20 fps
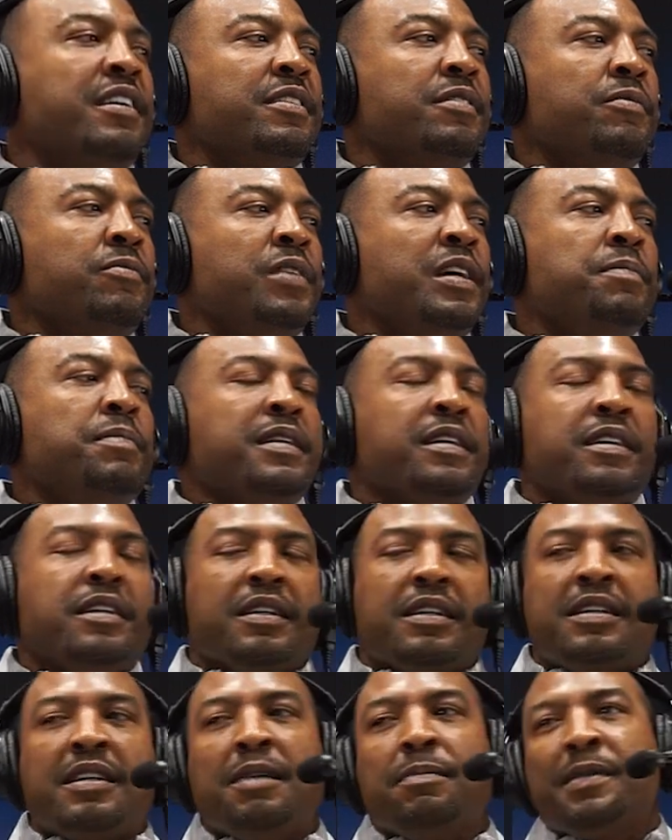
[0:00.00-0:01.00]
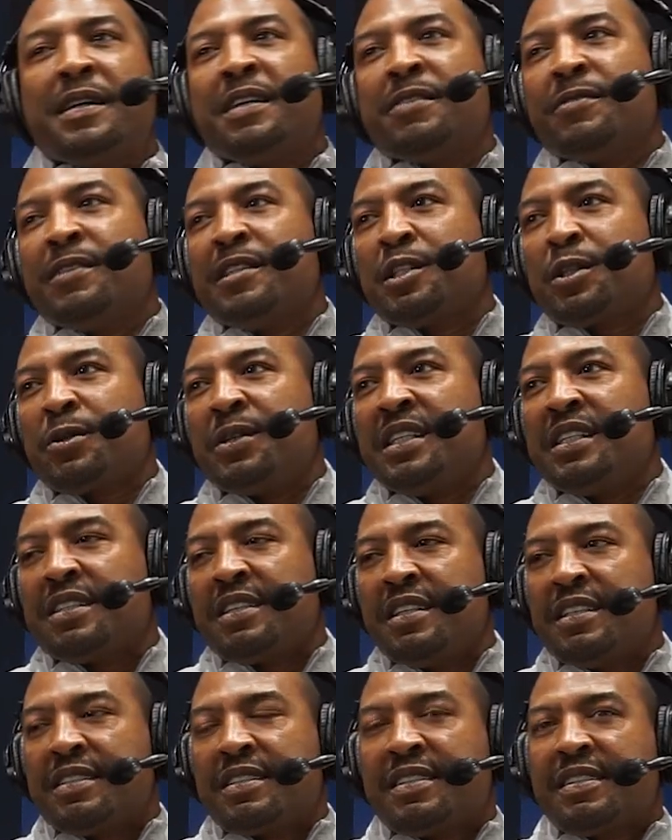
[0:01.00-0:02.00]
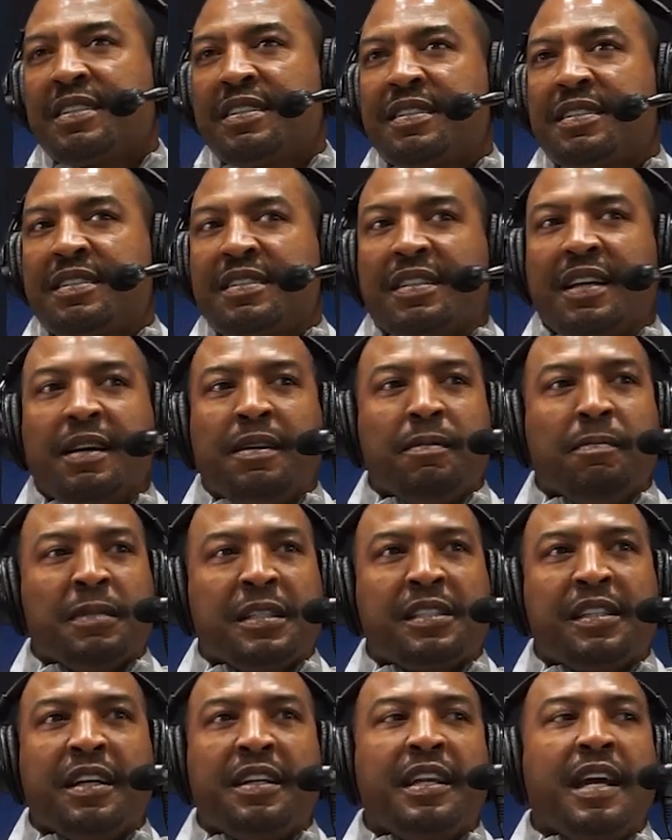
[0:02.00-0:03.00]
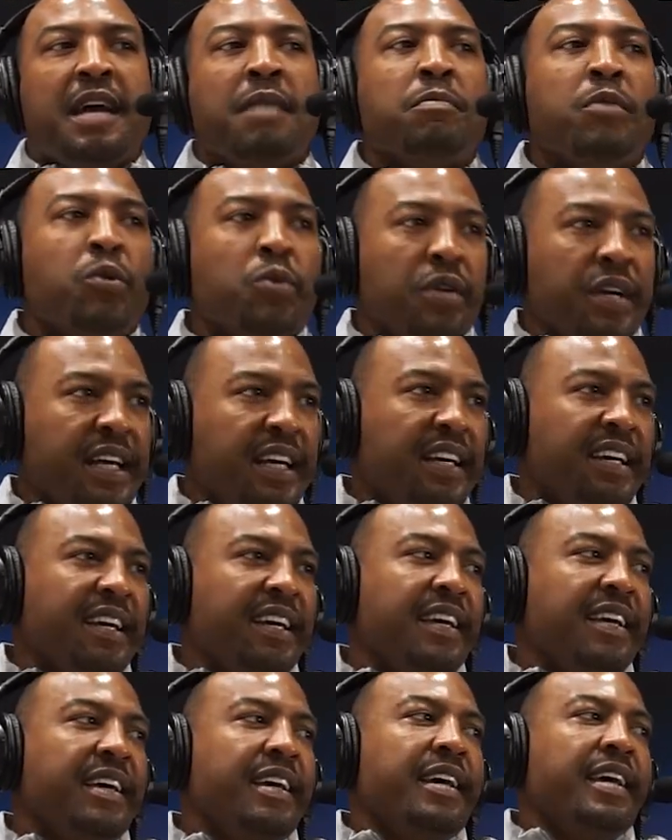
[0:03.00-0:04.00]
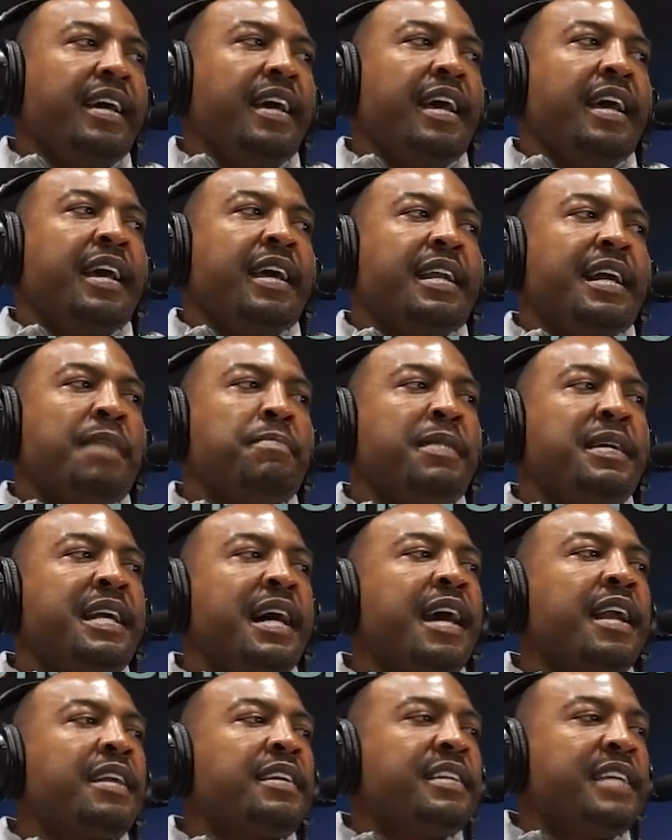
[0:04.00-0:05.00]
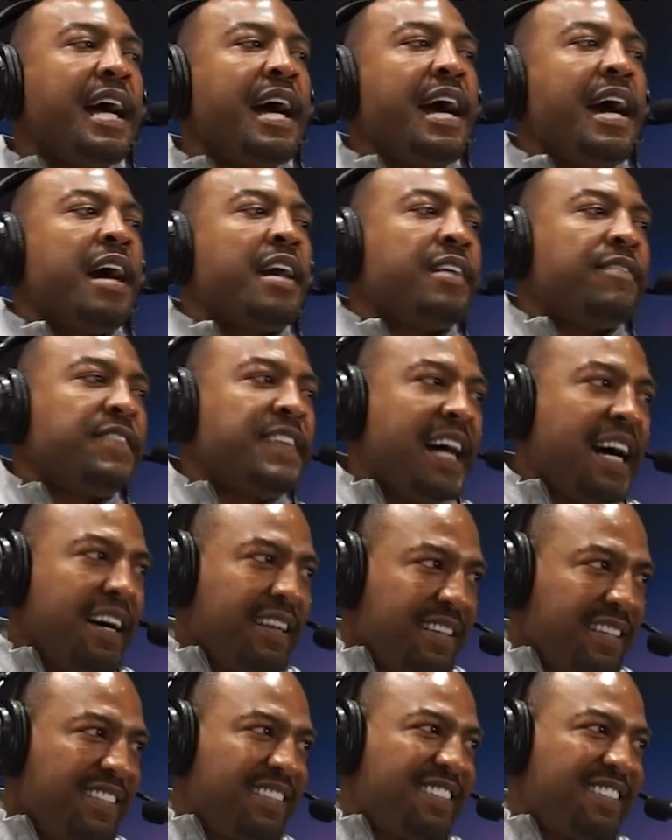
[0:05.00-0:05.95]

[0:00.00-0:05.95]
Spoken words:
We've been on a company retreat since Sunday morning, and I've been out of Dallas